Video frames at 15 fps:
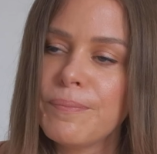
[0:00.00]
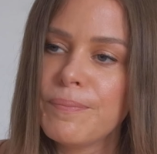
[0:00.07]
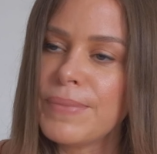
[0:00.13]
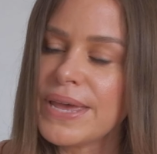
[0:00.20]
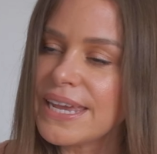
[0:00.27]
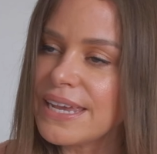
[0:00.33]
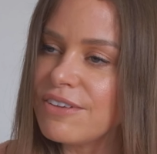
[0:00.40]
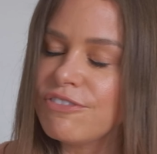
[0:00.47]

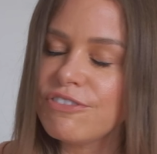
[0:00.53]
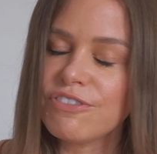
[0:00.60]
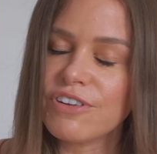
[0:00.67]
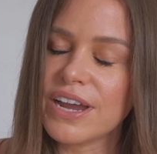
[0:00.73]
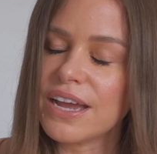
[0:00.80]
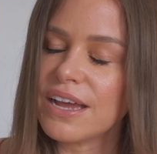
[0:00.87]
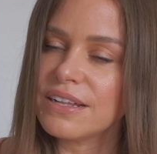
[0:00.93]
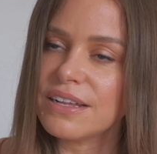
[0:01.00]
making
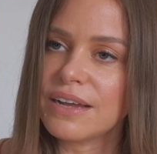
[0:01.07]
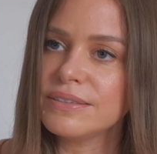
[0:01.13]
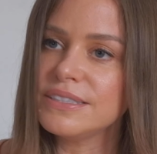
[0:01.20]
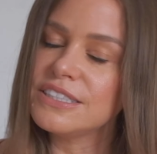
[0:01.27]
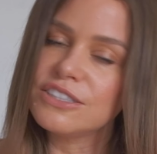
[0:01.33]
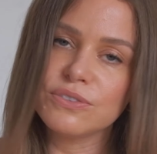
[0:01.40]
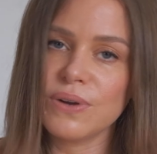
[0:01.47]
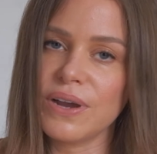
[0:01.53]
friends, I
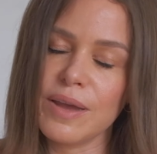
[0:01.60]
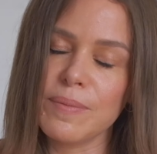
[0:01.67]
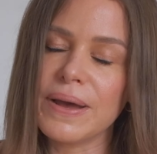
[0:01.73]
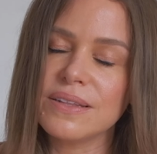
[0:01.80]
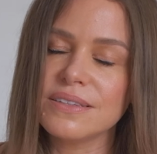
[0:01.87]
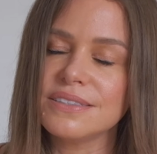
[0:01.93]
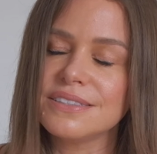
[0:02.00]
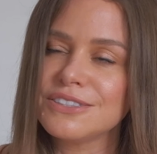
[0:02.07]
need to write
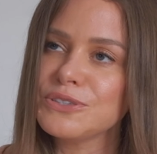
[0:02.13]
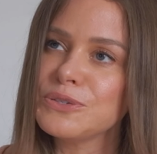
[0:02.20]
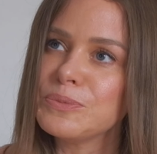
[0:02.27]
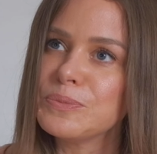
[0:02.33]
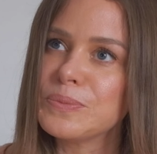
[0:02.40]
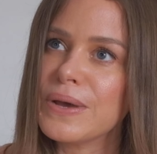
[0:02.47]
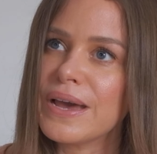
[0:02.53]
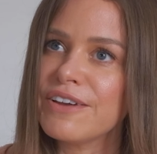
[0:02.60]
about this
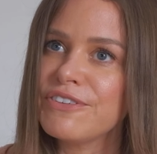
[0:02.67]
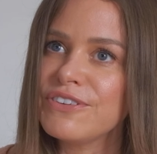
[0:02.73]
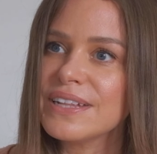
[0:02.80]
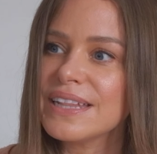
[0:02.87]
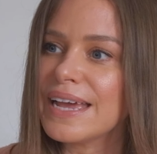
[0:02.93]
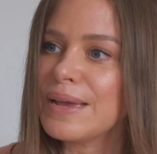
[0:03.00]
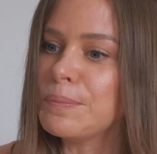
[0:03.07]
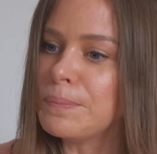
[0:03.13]
soon, but I feel
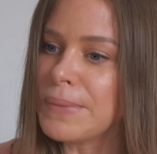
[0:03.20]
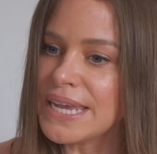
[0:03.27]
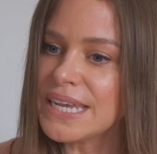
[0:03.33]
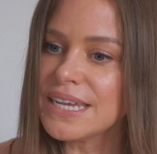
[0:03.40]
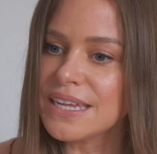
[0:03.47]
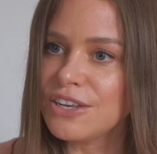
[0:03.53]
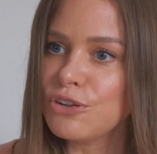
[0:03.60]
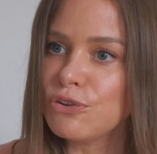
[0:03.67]
like
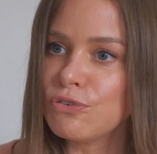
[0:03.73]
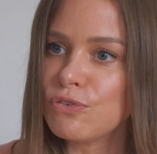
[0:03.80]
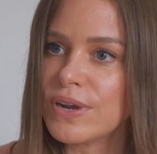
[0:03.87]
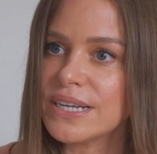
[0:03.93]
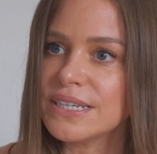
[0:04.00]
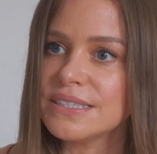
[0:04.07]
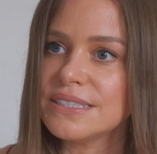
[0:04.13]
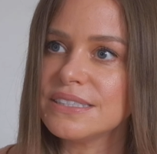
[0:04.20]
making new
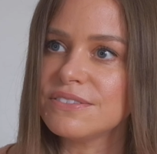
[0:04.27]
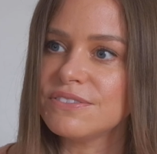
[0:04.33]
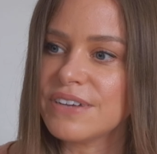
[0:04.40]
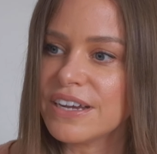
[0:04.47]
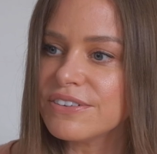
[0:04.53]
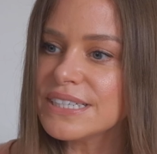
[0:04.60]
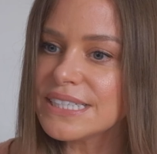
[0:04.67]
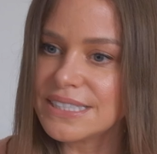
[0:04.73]
friends is
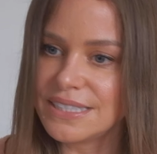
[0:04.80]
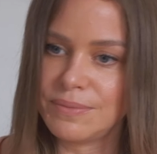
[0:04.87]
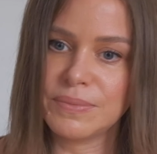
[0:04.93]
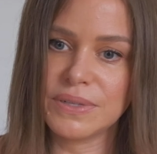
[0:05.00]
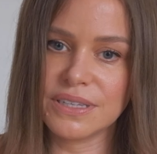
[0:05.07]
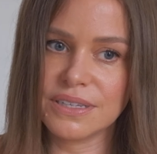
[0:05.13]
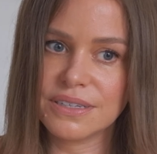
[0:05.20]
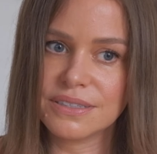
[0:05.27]
very
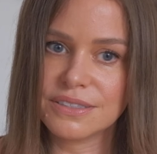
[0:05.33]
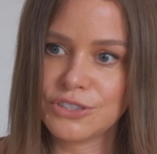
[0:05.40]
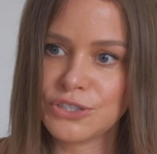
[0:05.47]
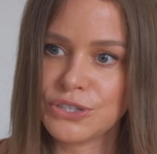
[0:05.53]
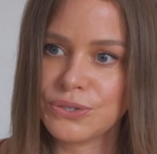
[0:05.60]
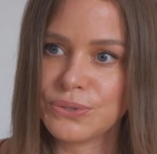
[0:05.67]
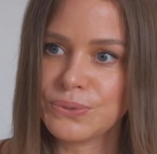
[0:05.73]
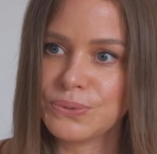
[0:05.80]
similar
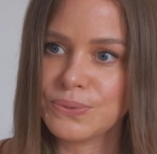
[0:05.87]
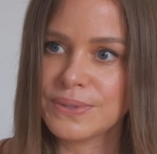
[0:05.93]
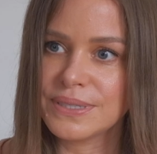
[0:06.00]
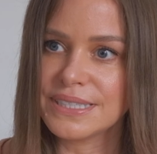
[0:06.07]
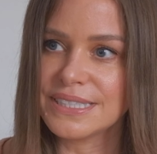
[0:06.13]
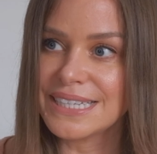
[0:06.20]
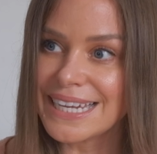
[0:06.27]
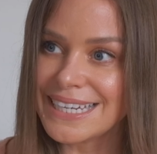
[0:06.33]
to
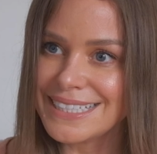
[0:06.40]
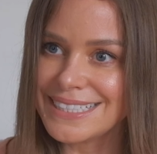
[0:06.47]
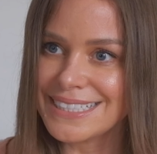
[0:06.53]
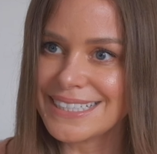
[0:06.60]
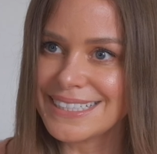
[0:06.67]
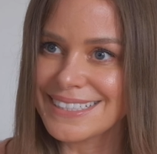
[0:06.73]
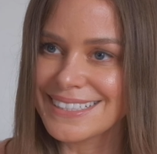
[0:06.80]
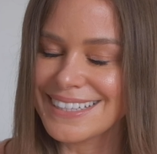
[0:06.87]

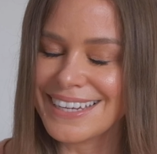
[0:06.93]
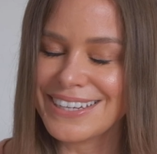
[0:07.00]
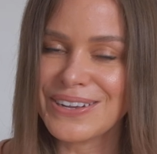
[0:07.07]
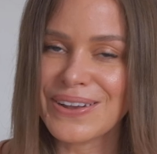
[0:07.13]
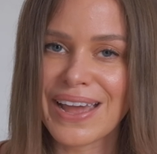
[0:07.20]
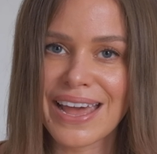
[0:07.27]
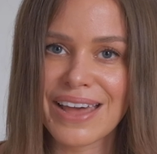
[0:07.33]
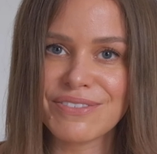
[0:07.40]
dating. Like
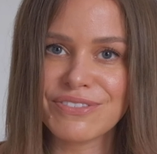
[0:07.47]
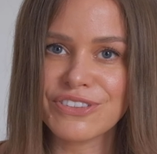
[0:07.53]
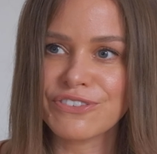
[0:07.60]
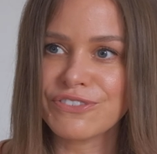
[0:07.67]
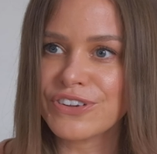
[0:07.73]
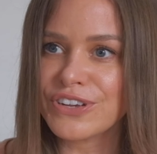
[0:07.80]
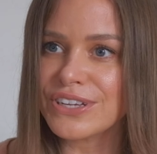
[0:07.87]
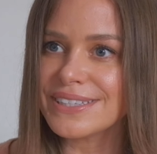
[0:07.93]
you have the
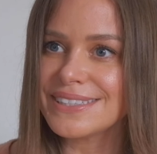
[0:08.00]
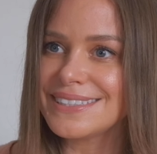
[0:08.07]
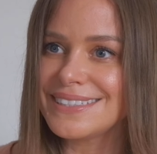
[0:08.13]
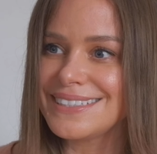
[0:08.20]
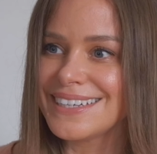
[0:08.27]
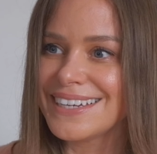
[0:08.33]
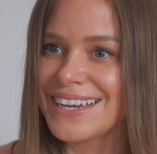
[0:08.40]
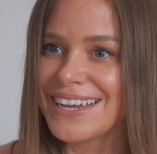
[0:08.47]

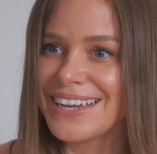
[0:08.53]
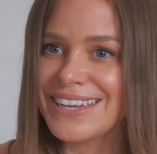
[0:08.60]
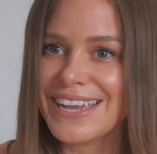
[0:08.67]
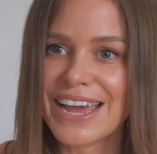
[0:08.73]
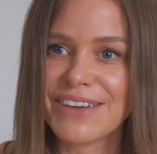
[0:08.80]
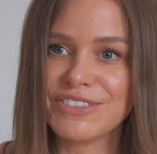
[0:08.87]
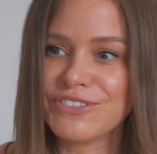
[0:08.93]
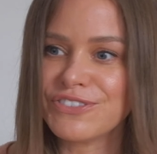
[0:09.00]
first
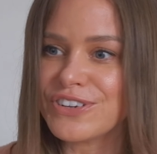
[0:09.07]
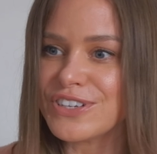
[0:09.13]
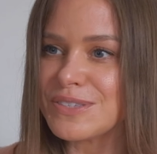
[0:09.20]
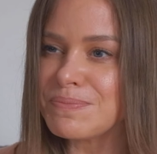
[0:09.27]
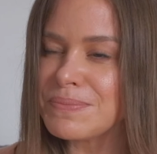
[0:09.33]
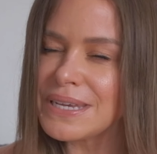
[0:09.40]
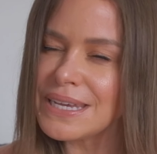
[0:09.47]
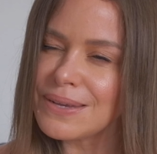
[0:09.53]
have the first
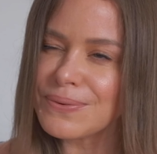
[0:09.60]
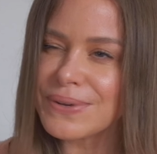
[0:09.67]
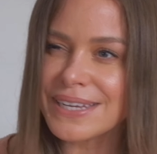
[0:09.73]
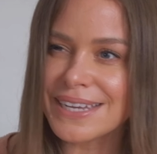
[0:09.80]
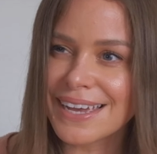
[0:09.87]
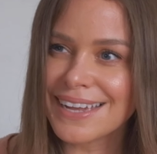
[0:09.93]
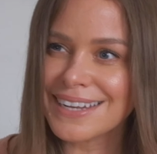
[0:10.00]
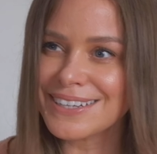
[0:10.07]
meet where
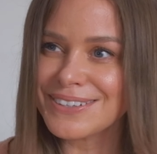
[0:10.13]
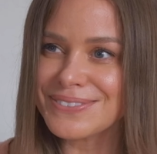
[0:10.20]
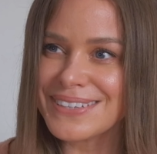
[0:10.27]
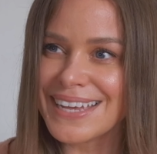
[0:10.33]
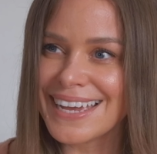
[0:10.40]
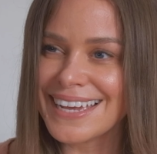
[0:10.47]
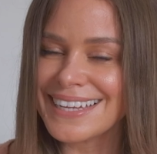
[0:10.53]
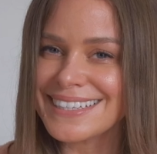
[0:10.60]
you kind of
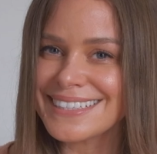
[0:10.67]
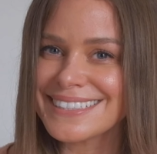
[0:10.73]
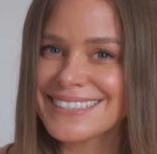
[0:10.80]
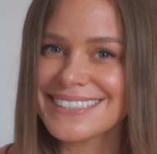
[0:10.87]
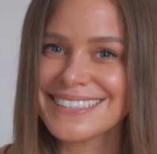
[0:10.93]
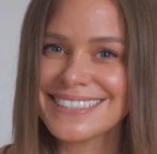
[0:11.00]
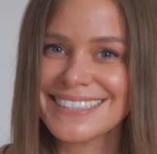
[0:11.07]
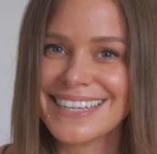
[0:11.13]
get in,
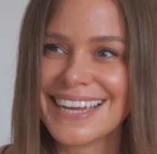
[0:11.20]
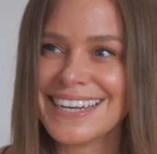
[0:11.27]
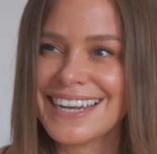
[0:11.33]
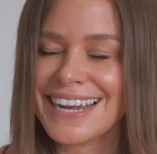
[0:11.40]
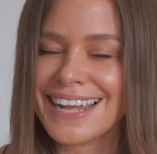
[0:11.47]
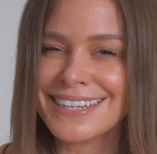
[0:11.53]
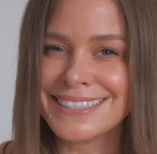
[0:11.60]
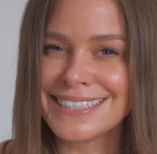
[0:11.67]
getting
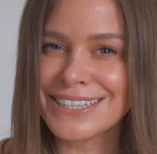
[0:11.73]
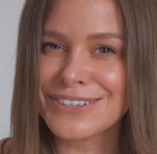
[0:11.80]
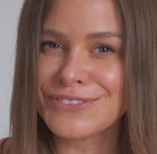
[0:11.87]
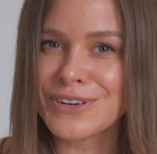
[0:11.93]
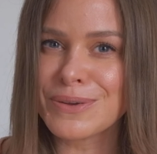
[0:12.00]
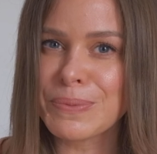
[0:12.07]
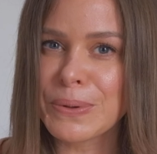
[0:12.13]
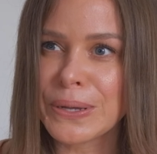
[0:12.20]
an idea
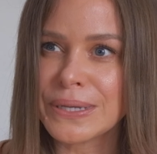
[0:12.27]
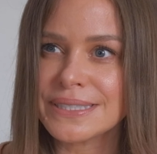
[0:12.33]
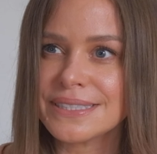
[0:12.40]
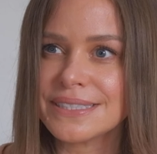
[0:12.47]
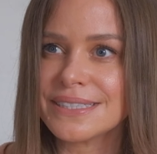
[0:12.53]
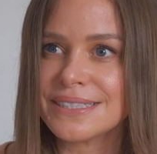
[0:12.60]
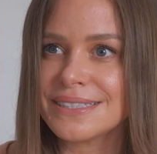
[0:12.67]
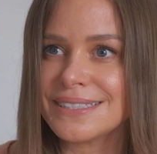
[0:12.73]
for a
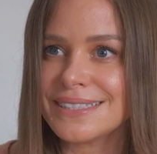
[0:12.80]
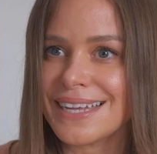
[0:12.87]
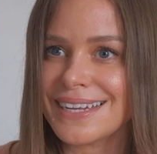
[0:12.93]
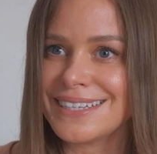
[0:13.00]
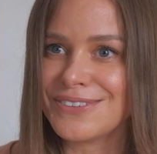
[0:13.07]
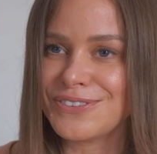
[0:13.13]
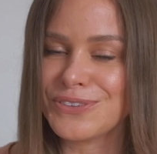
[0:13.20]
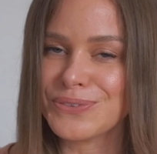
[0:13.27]
person,
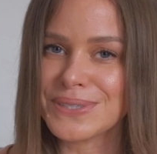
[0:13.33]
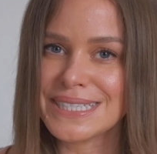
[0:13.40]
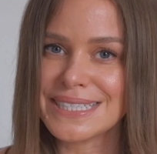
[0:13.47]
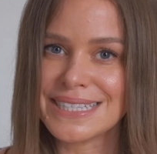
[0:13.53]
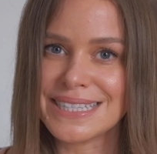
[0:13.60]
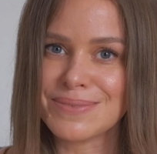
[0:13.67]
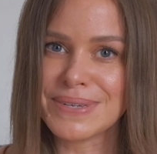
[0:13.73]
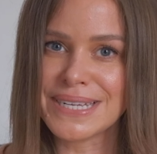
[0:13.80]
deciding if you want to
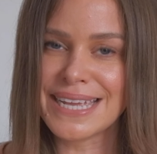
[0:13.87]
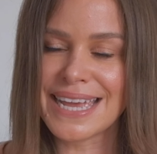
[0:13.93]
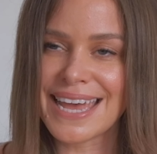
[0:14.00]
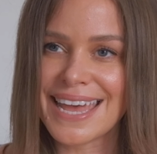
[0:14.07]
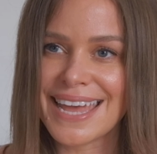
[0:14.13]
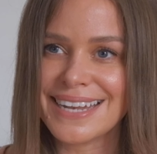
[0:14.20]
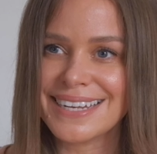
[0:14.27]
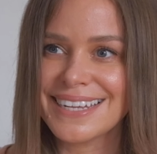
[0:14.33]
see them
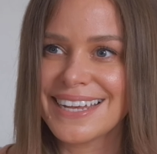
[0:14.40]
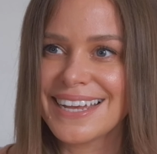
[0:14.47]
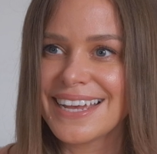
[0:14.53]
again,